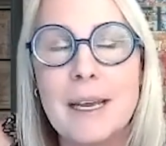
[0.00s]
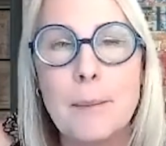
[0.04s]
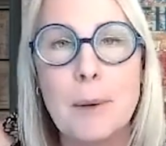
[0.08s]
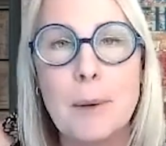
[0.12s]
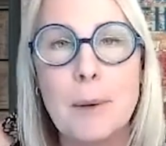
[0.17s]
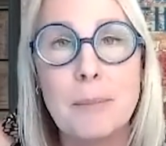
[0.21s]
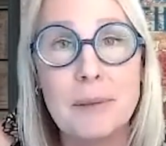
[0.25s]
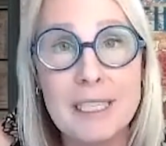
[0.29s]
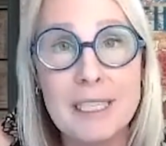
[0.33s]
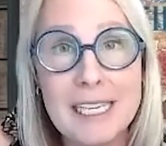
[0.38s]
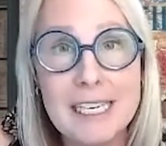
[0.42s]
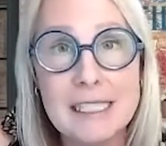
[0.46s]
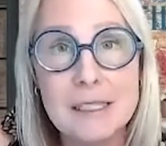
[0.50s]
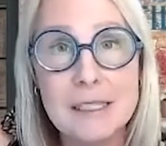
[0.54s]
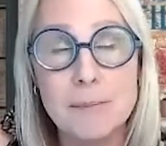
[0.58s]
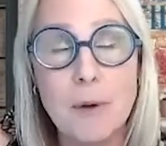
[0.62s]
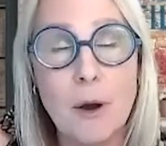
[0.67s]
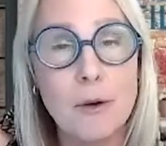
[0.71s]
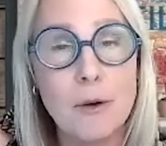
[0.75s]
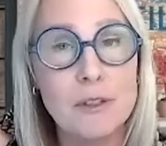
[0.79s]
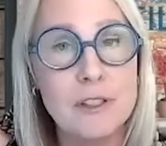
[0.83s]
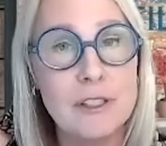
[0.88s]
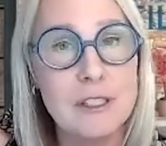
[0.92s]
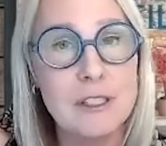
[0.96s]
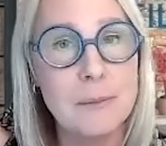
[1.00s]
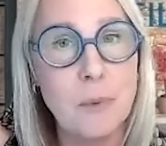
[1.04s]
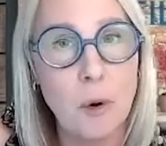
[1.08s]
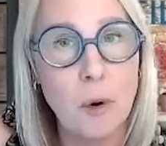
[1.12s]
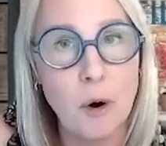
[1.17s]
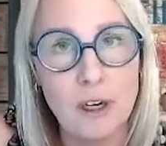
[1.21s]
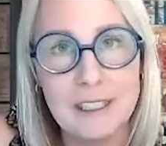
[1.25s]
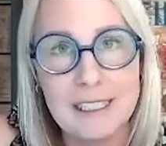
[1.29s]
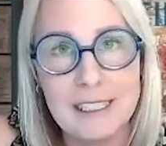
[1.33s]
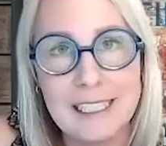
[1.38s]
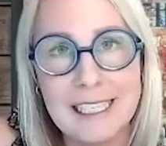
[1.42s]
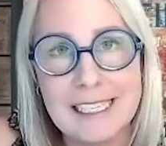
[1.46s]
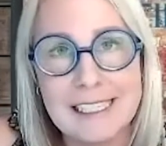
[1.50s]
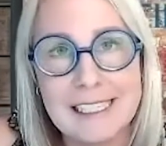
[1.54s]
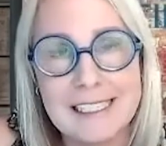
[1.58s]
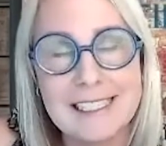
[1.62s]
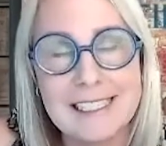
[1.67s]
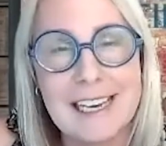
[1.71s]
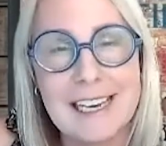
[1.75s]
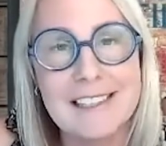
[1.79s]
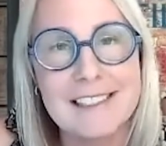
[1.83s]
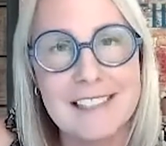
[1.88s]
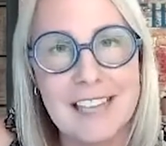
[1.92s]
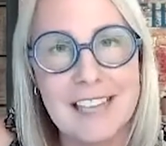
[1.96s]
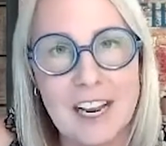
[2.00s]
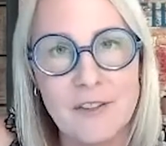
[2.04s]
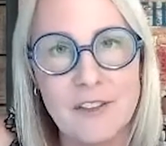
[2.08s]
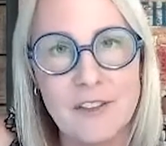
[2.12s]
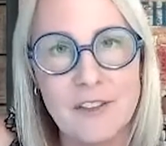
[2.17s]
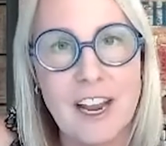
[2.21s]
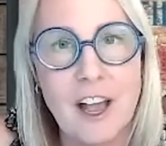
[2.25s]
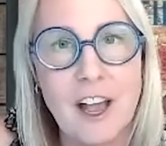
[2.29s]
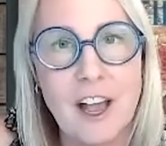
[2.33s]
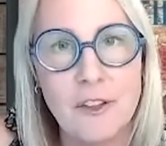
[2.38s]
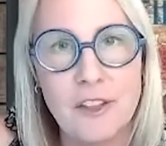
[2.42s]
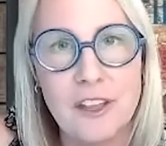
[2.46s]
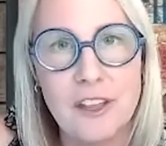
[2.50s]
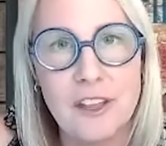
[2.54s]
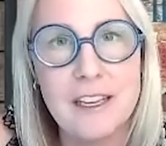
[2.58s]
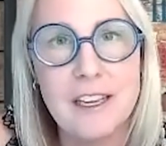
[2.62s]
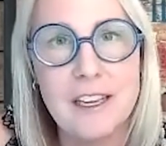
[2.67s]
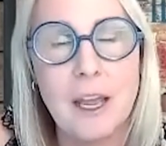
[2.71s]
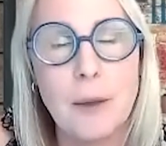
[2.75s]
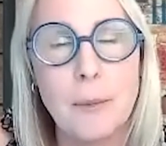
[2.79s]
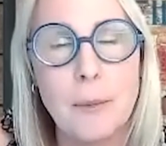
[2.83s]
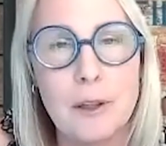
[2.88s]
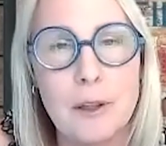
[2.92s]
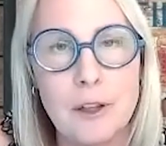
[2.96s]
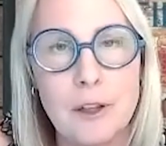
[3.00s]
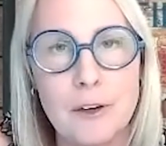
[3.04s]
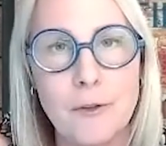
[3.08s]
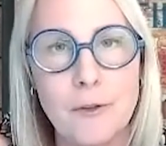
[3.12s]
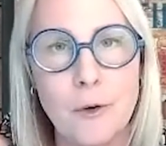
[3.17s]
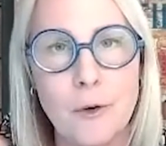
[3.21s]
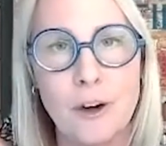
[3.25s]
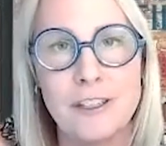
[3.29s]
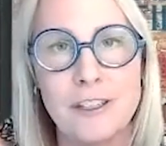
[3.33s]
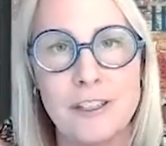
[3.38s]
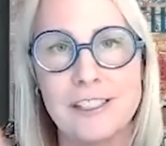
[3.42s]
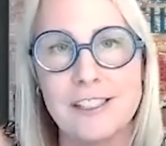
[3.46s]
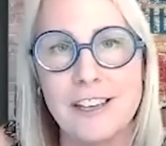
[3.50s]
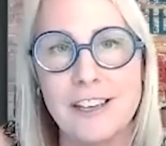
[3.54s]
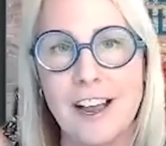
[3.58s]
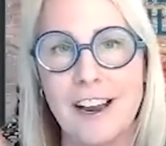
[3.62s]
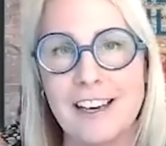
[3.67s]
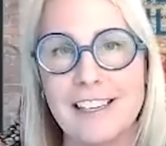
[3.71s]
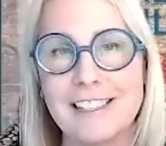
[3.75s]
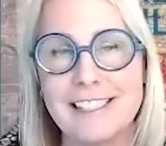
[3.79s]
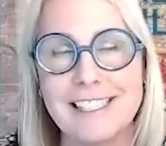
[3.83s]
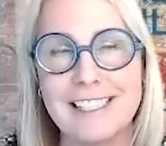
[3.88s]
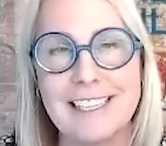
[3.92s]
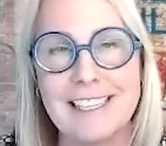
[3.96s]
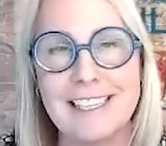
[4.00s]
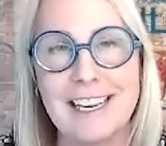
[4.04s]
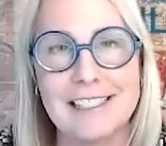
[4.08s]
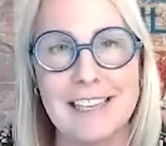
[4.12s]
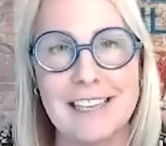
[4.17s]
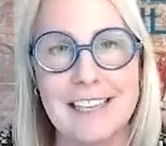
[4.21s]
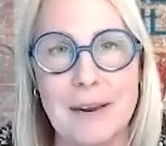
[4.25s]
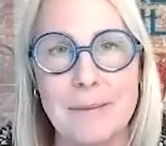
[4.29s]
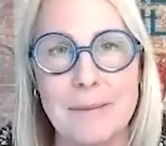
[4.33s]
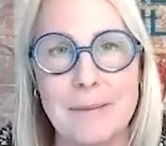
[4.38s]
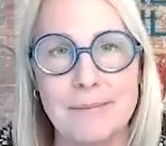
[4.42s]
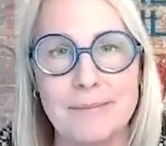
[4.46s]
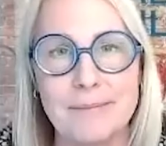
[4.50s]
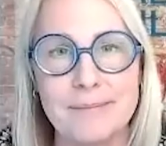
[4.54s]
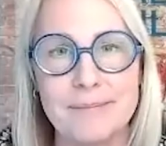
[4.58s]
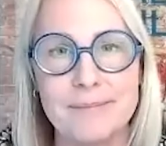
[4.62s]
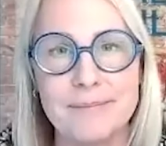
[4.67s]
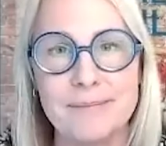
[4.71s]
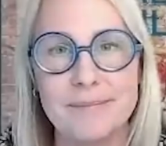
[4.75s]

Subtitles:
But please, most importantly, stay safe and healthy, and we look forward to talking to you next time.